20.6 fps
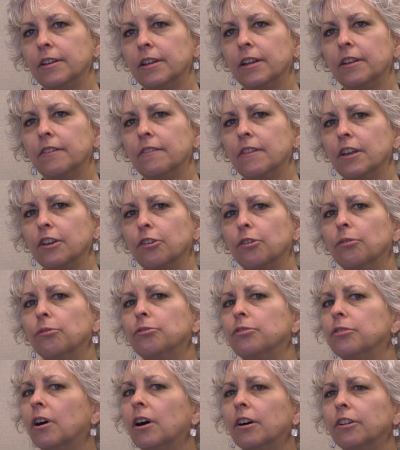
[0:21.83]
and they go
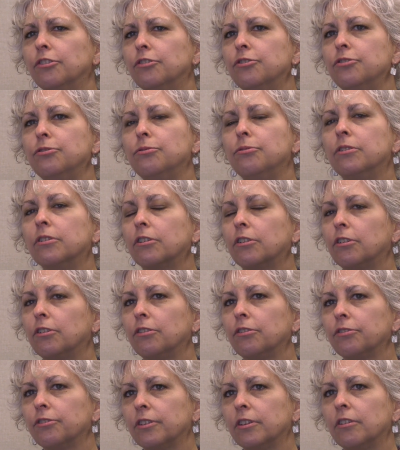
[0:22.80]
to undo the curse,